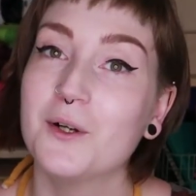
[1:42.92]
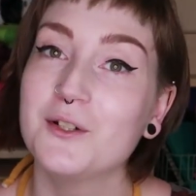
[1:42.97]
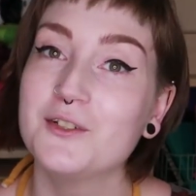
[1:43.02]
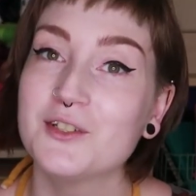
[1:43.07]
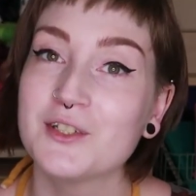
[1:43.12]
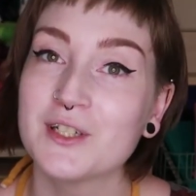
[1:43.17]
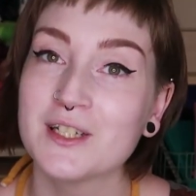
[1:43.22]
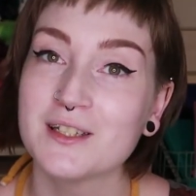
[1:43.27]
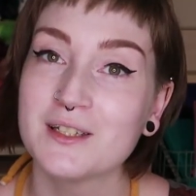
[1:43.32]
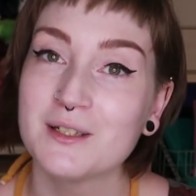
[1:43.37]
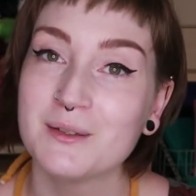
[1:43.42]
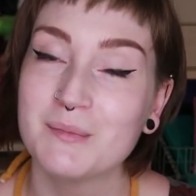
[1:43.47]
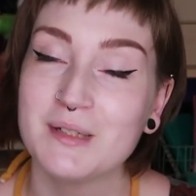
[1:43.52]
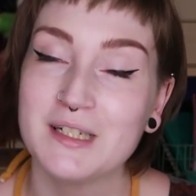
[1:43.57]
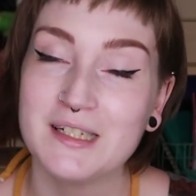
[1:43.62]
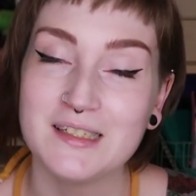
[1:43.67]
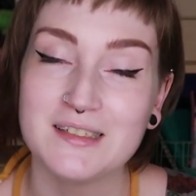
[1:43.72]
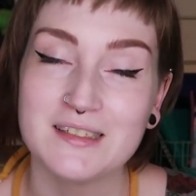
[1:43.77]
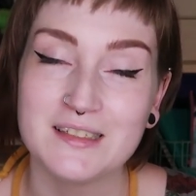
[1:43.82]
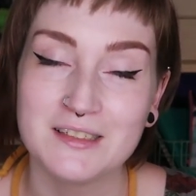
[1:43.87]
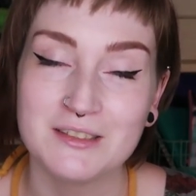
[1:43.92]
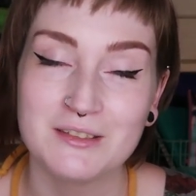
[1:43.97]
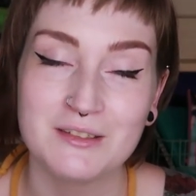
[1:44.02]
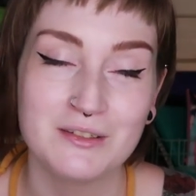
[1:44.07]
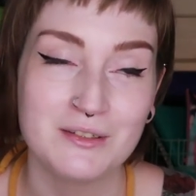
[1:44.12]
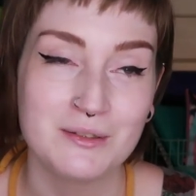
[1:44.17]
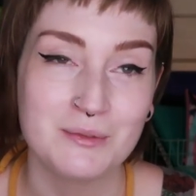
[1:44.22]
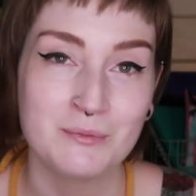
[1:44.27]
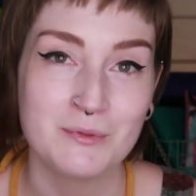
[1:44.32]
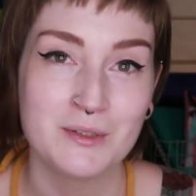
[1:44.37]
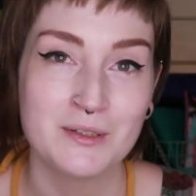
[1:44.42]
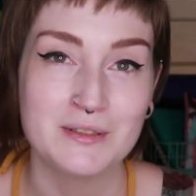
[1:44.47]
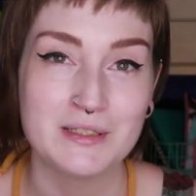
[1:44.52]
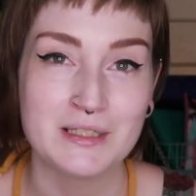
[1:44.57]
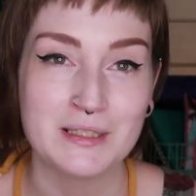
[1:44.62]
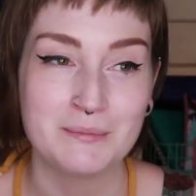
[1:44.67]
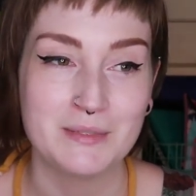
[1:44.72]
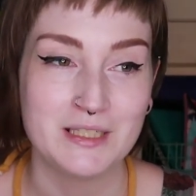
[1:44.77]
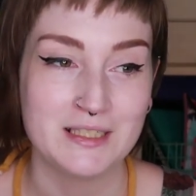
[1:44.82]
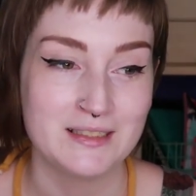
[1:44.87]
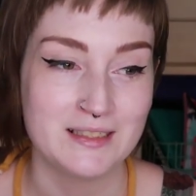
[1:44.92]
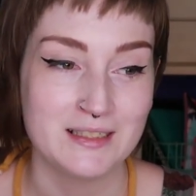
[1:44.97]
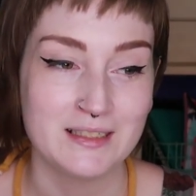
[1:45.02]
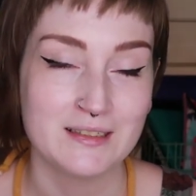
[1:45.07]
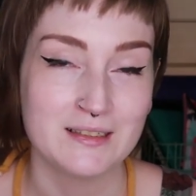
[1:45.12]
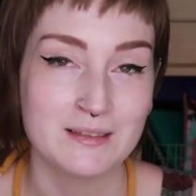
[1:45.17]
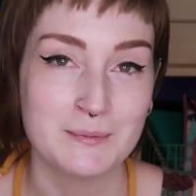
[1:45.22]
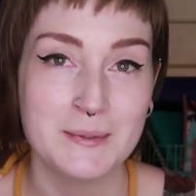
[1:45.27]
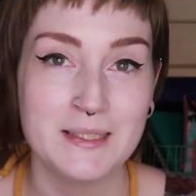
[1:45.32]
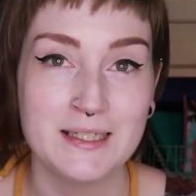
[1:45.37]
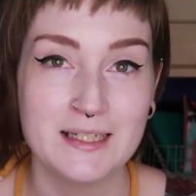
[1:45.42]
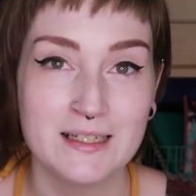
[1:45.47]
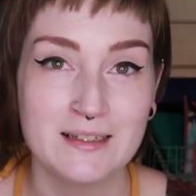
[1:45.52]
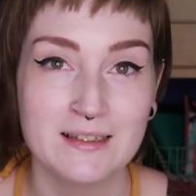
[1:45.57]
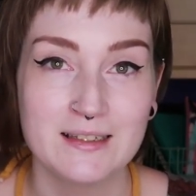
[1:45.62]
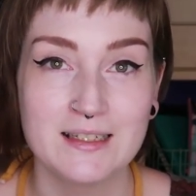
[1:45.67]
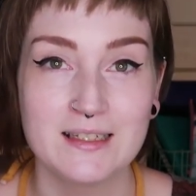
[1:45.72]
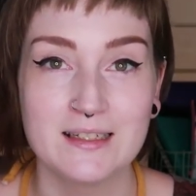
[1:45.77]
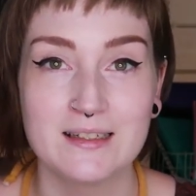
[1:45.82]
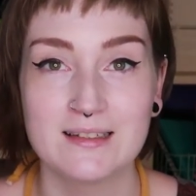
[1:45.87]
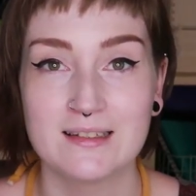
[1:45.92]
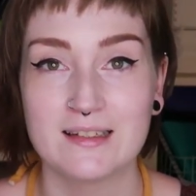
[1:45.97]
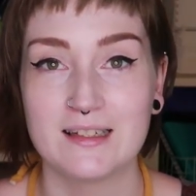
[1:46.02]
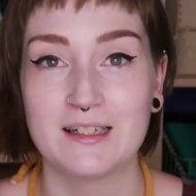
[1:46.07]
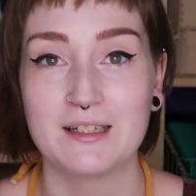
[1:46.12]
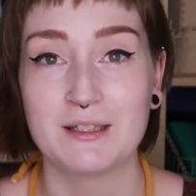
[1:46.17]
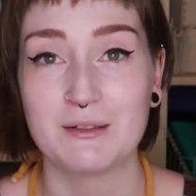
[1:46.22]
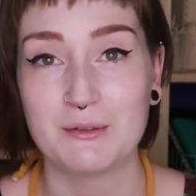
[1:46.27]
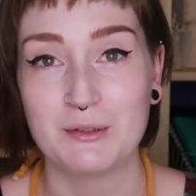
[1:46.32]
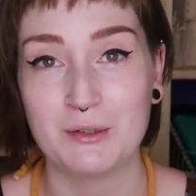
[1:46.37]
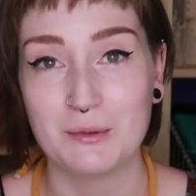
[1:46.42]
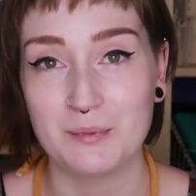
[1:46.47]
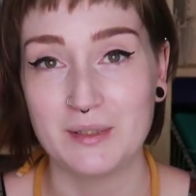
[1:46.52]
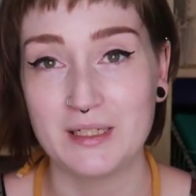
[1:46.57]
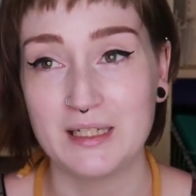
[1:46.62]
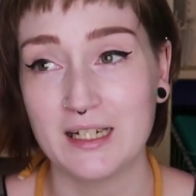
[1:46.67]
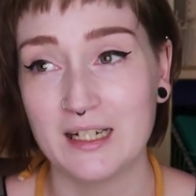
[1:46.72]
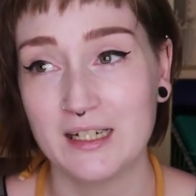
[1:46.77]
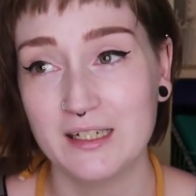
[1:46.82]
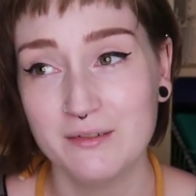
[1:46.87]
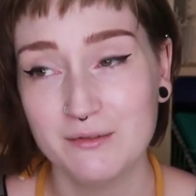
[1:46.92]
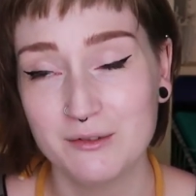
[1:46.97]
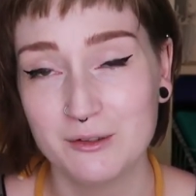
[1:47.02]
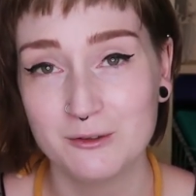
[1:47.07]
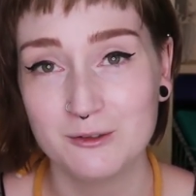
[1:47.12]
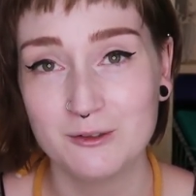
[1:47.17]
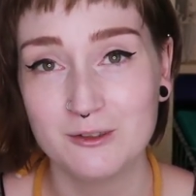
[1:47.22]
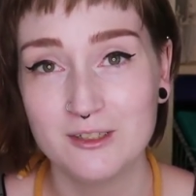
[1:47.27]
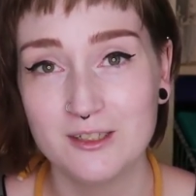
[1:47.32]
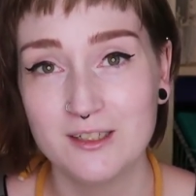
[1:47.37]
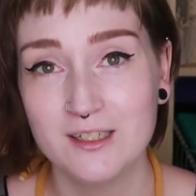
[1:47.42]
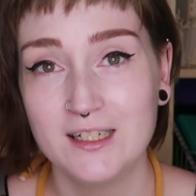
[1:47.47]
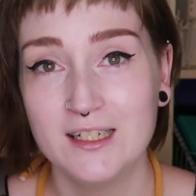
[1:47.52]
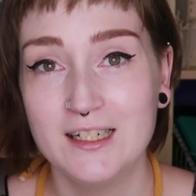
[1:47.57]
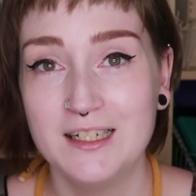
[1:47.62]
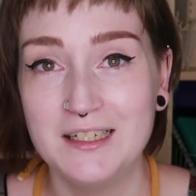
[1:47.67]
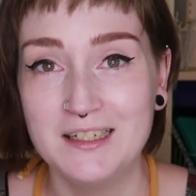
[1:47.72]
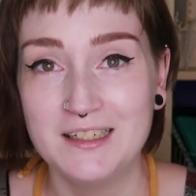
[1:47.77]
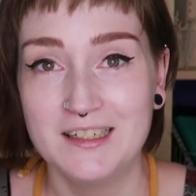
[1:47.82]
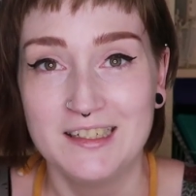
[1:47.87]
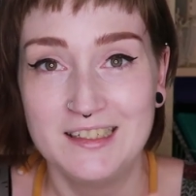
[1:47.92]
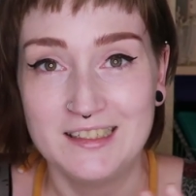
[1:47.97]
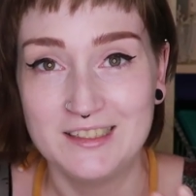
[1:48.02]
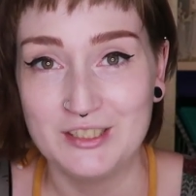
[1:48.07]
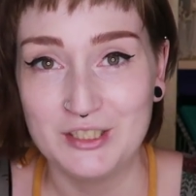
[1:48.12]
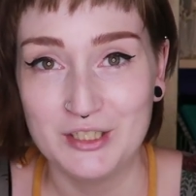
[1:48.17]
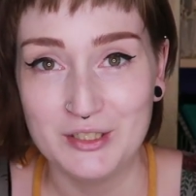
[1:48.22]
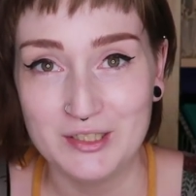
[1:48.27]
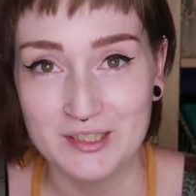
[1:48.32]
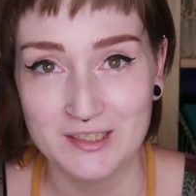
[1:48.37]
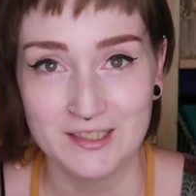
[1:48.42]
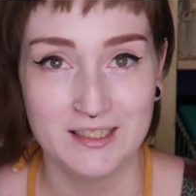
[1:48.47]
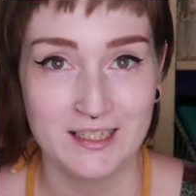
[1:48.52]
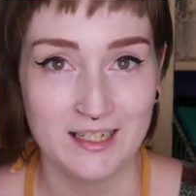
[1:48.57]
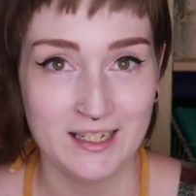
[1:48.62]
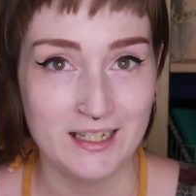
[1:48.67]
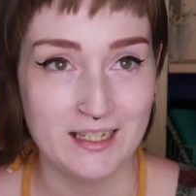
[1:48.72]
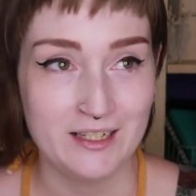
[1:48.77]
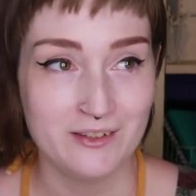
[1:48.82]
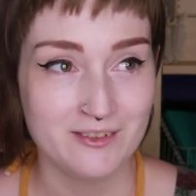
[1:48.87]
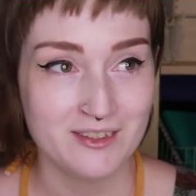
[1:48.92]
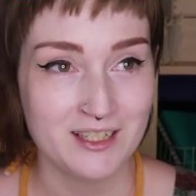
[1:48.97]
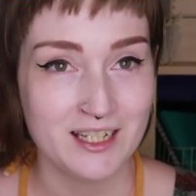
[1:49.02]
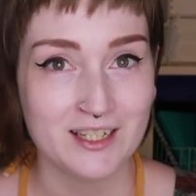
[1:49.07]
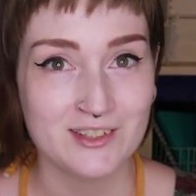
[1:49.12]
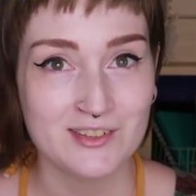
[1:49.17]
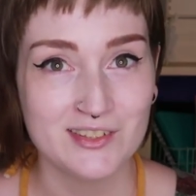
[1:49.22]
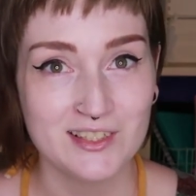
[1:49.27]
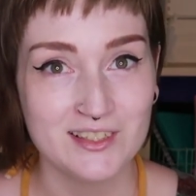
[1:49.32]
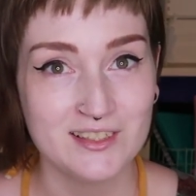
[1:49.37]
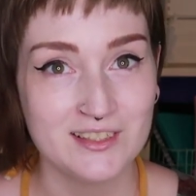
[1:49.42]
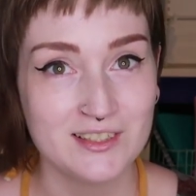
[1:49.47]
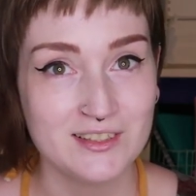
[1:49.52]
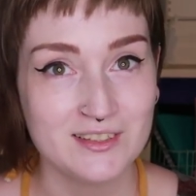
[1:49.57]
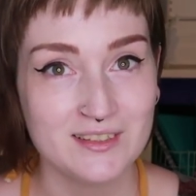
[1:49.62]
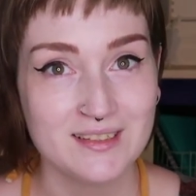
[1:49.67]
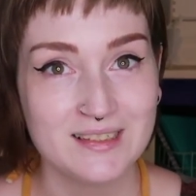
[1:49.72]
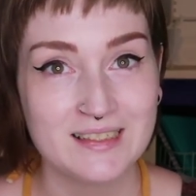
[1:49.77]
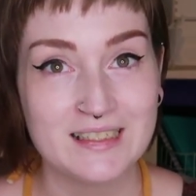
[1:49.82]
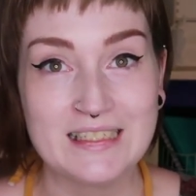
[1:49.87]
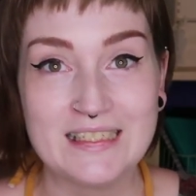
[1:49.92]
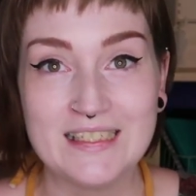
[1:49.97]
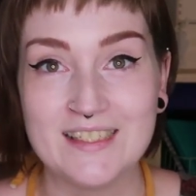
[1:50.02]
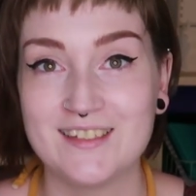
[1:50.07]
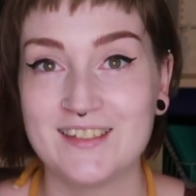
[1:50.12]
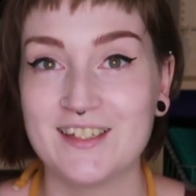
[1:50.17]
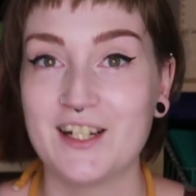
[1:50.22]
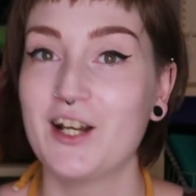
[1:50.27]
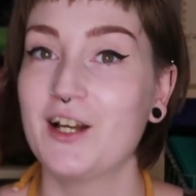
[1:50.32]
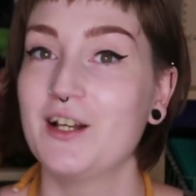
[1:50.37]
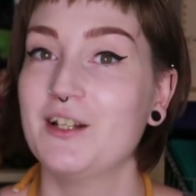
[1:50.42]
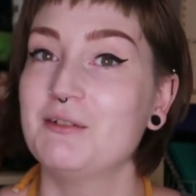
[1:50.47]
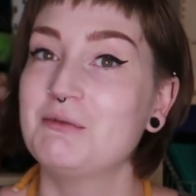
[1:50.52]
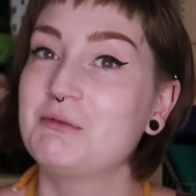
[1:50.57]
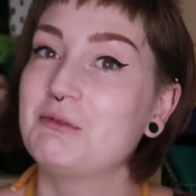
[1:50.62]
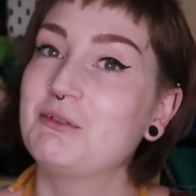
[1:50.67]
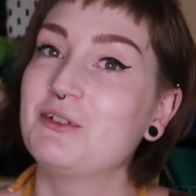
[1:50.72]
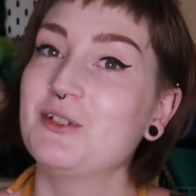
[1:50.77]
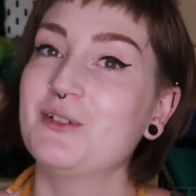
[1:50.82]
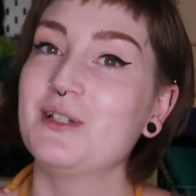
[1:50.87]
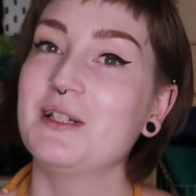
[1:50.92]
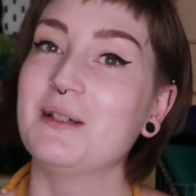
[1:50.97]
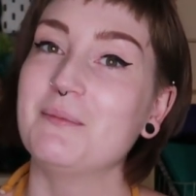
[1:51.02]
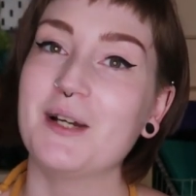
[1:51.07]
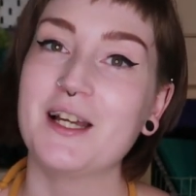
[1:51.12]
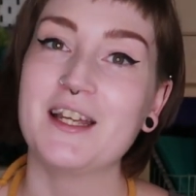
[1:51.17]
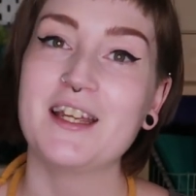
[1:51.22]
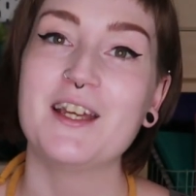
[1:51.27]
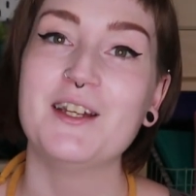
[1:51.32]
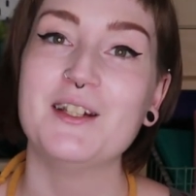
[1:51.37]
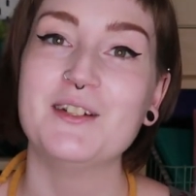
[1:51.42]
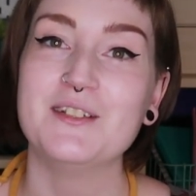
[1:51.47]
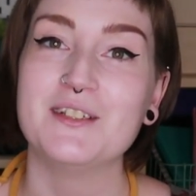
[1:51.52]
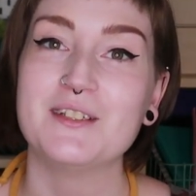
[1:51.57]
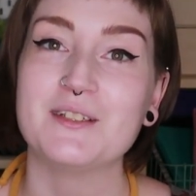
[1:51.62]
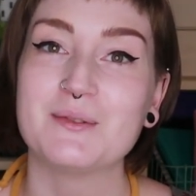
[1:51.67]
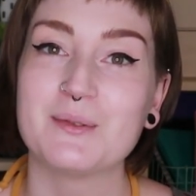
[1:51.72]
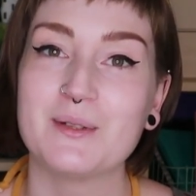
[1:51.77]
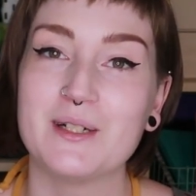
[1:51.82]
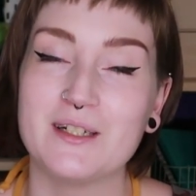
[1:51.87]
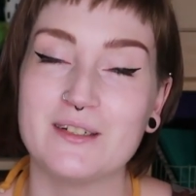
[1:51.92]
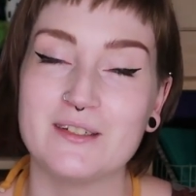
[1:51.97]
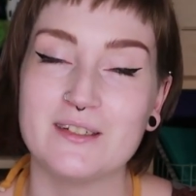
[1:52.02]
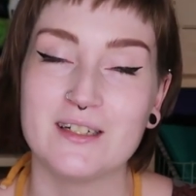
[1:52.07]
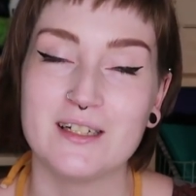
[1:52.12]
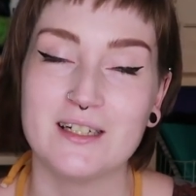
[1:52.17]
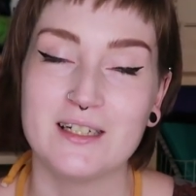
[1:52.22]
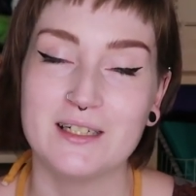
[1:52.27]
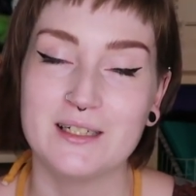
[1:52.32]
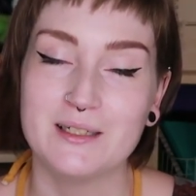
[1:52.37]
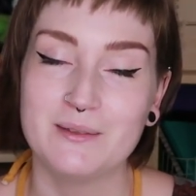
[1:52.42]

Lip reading: watching them and listening to them whilst I'm knitting and spinning and things, and I thought it'd be kind of cool to get in on the action and start doing my own as well.